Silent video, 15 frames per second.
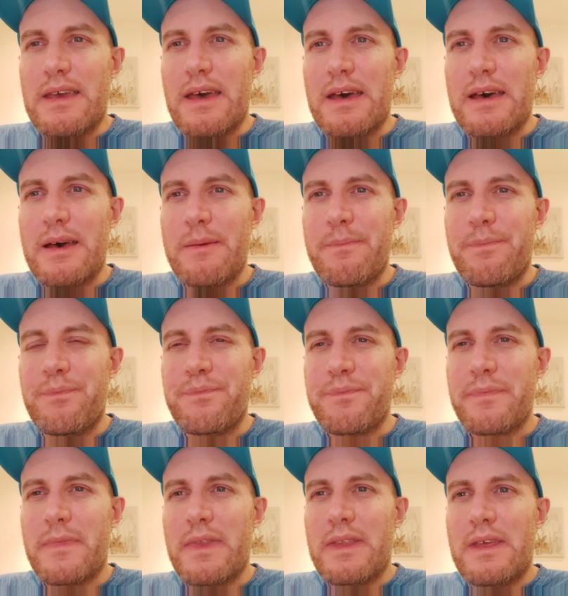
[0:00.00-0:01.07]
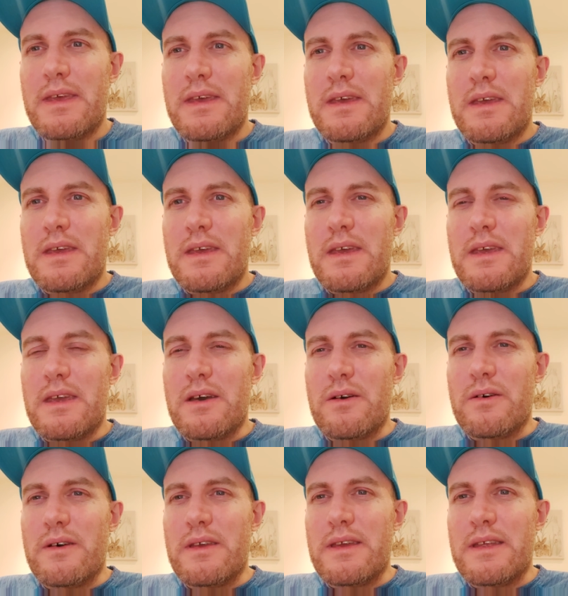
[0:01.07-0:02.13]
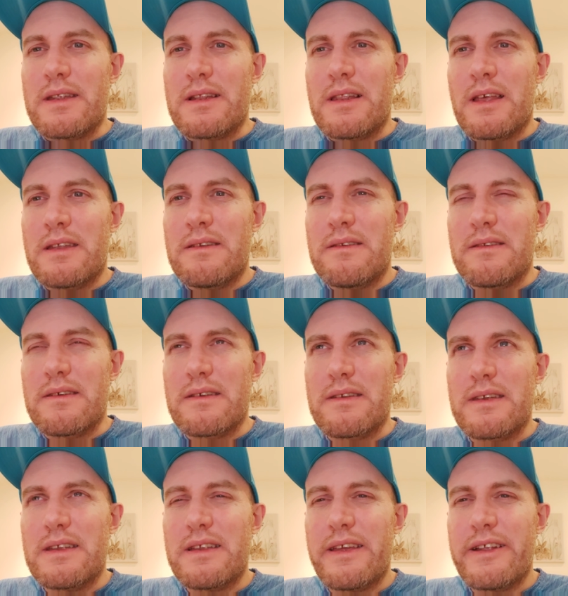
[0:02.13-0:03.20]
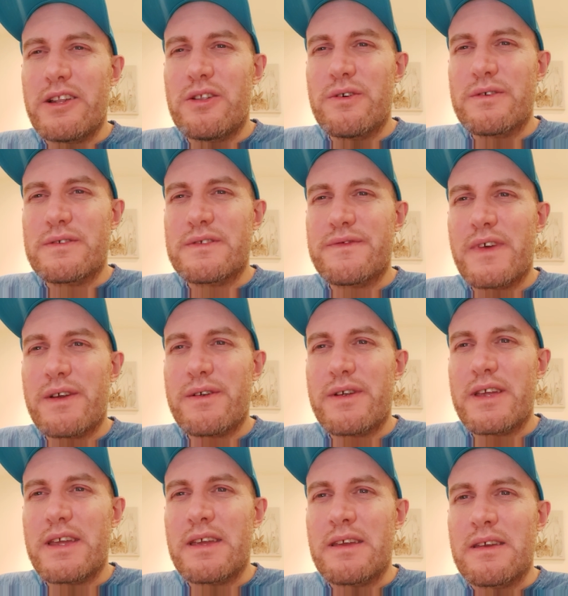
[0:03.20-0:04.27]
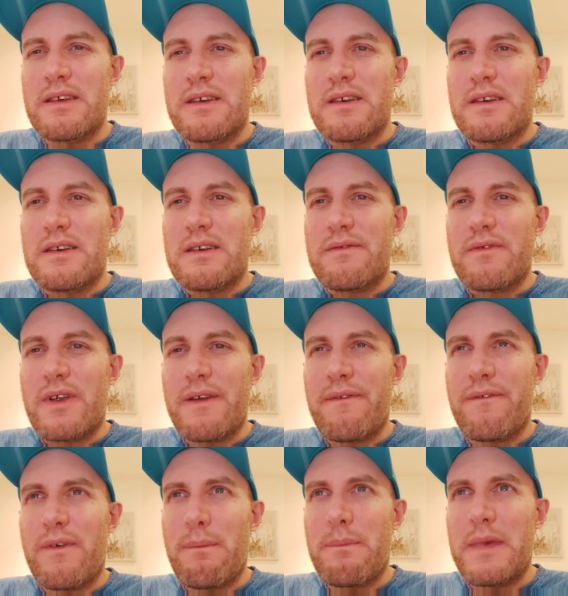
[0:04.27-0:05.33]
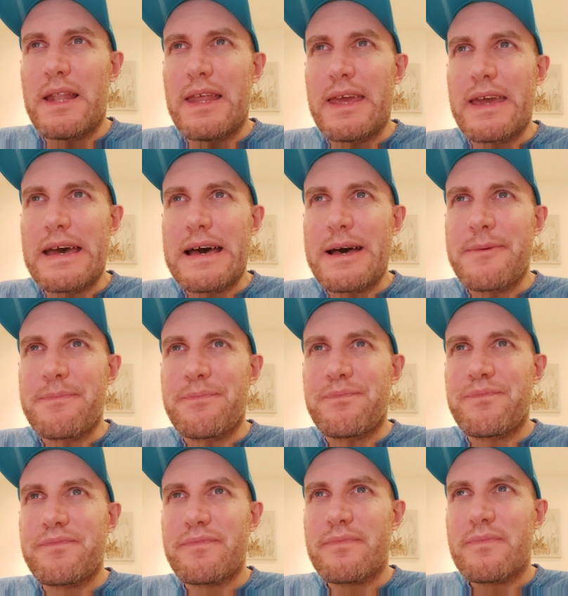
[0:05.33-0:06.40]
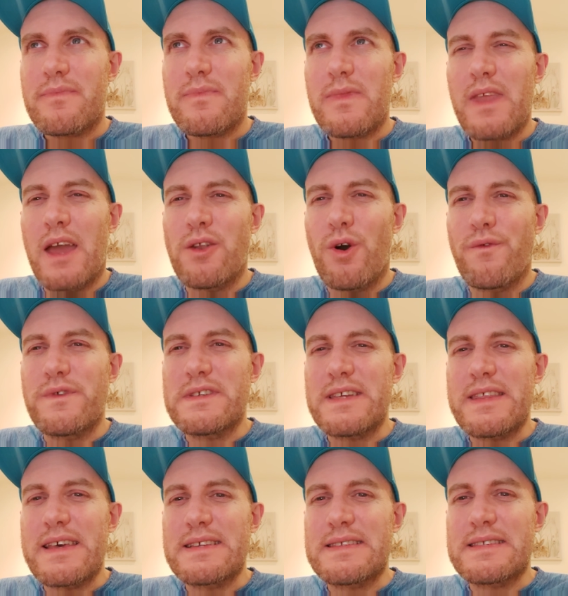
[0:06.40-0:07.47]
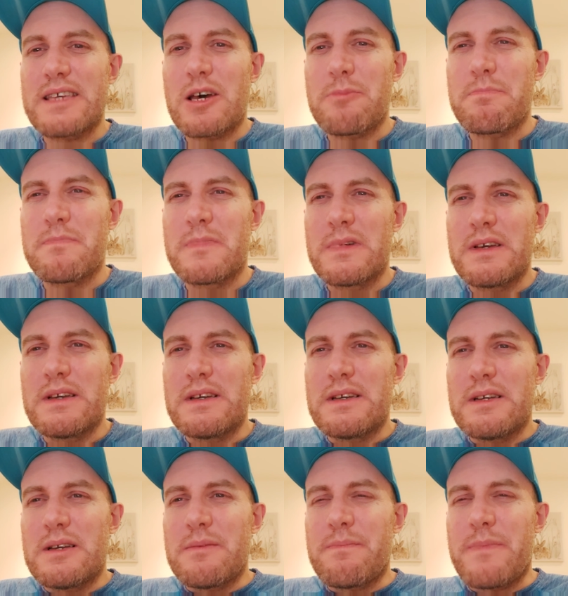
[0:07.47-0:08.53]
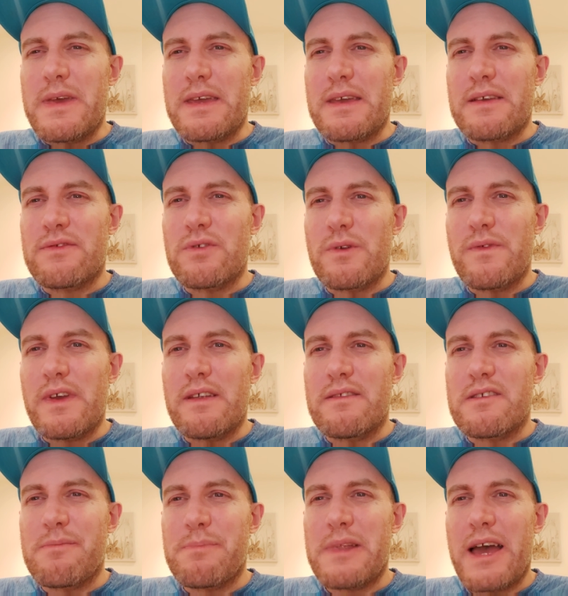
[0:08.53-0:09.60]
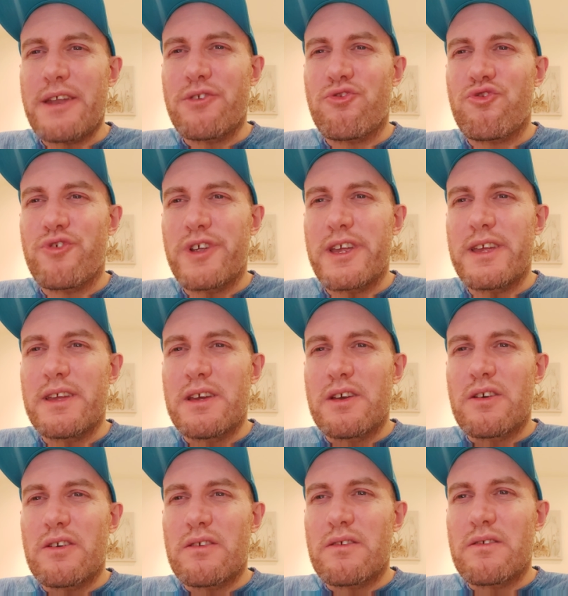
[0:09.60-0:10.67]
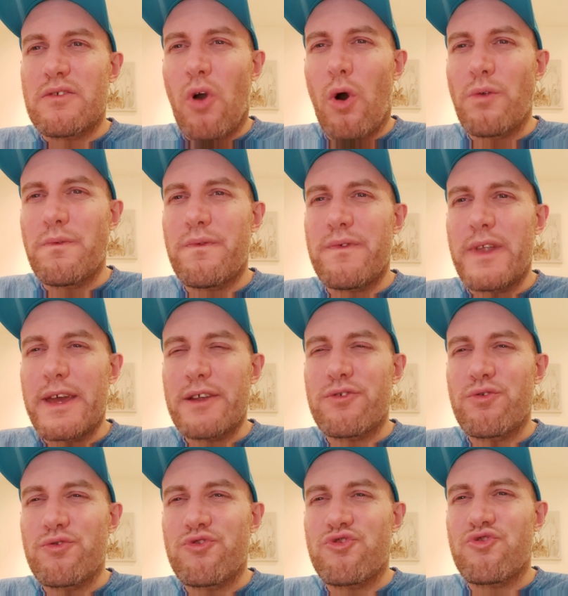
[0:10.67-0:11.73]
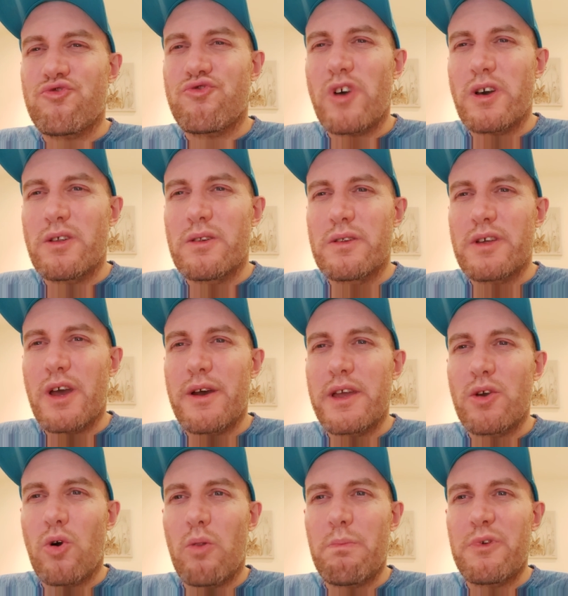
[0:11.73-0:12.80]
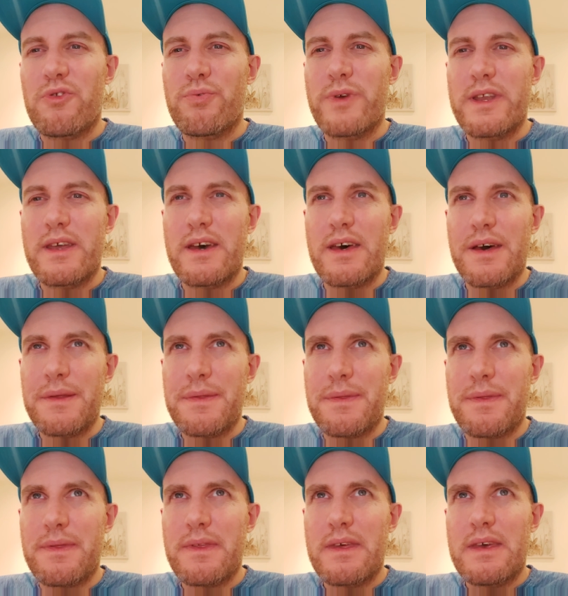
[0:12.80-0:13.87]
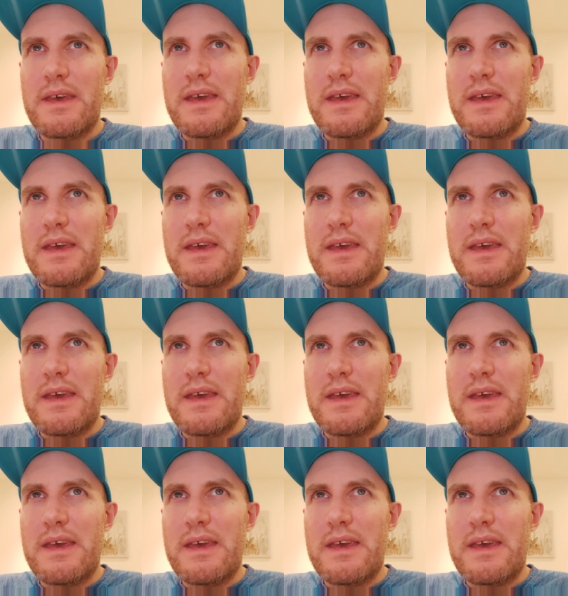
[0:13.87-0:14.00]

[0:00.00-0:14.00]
in London. It looks very, very familiar. And obviously there's some big sort of interplanetary conflict or struggle going on between Earth